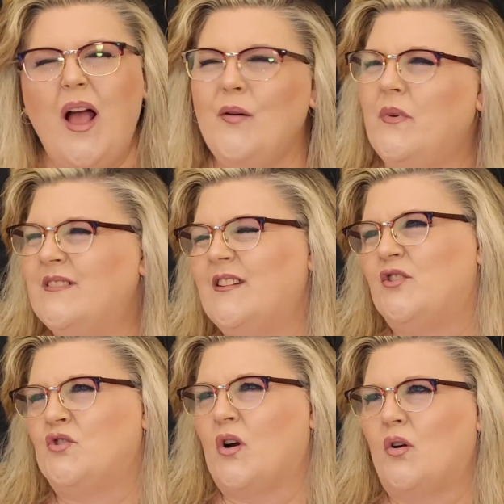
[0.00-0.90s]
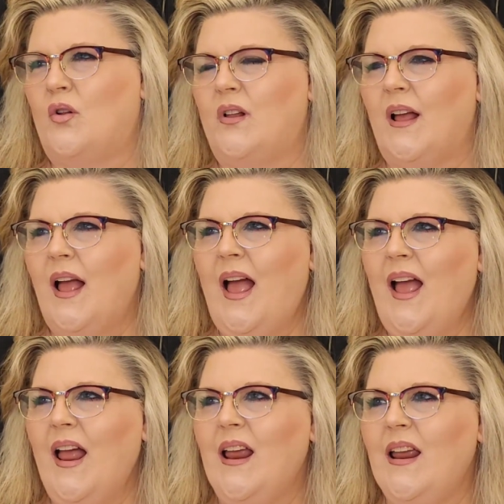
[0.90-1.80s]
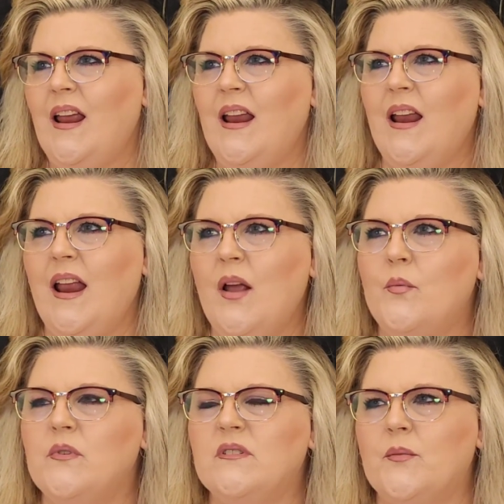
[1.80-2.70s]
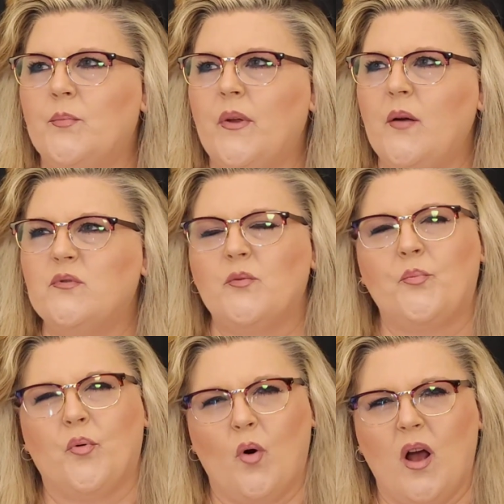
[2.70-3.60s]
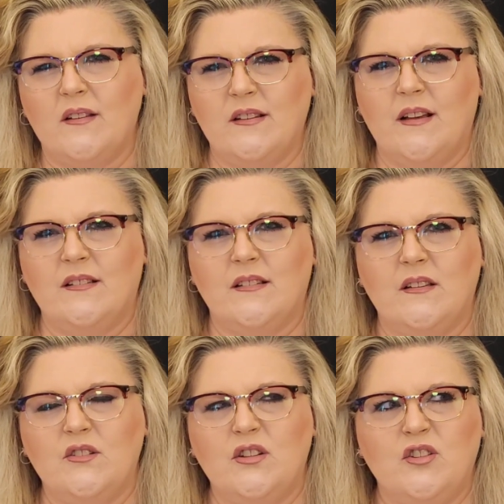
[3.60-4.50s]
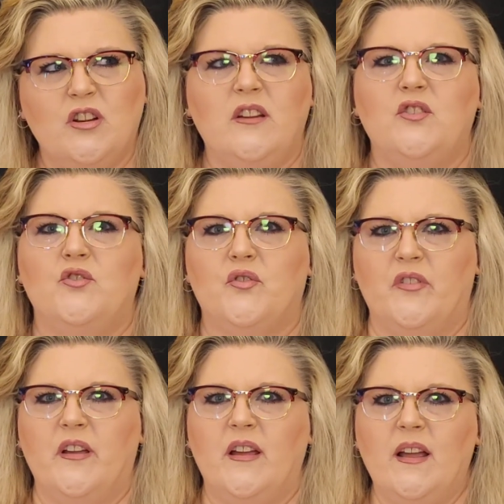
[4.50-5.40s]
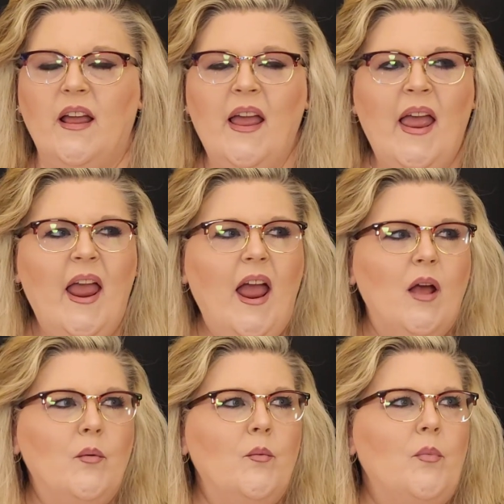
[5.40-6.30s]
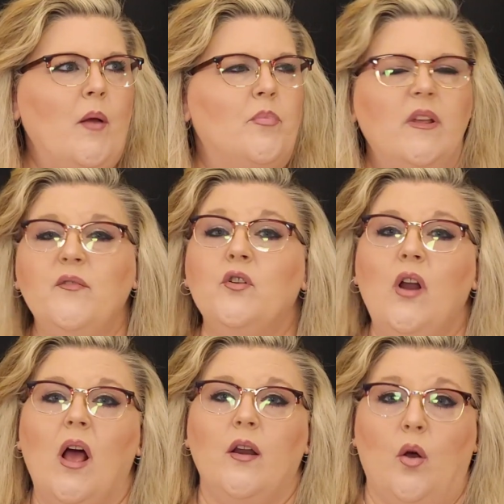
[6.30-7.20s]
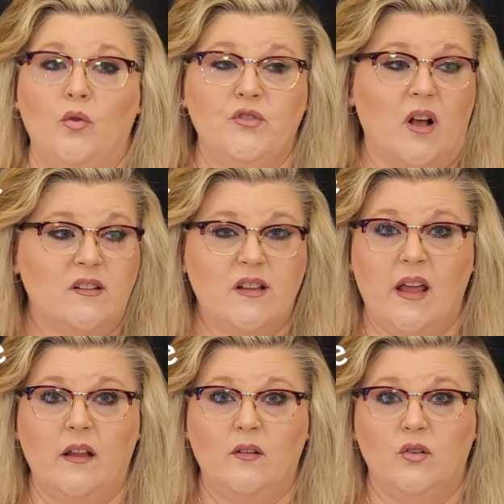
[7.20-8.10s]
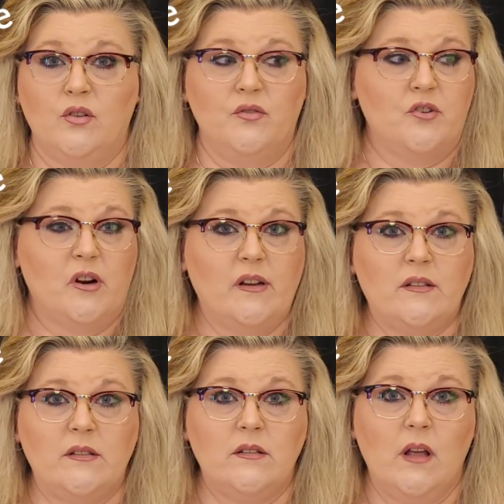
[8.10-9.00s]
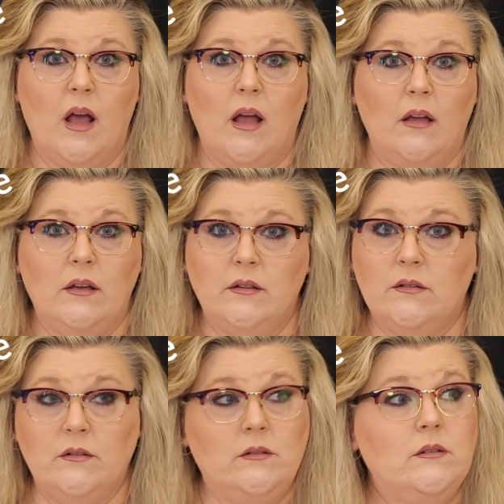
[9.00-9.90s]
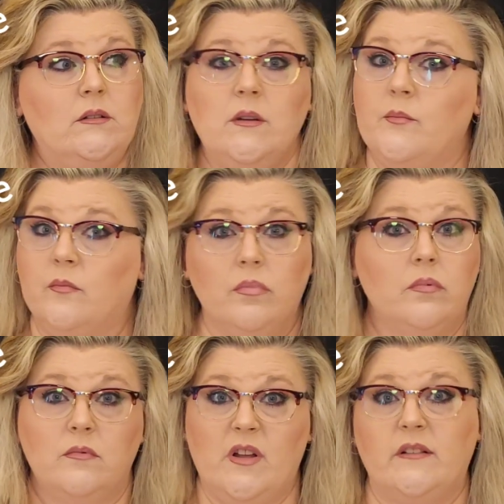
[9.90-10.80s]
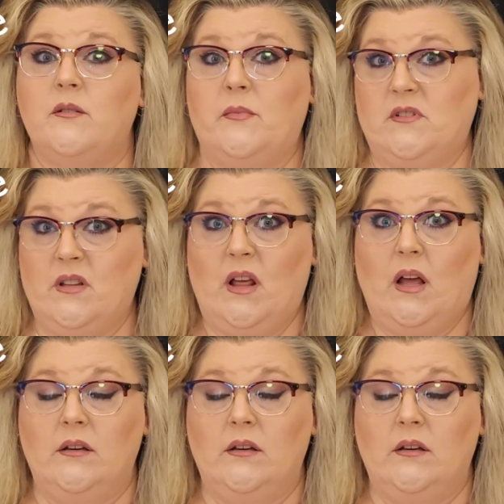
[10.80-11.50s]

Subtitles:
I don't want to say struggle. It was a process to change your thinking. Believe it or not, old dogs can learn new tricks. I am testament to that.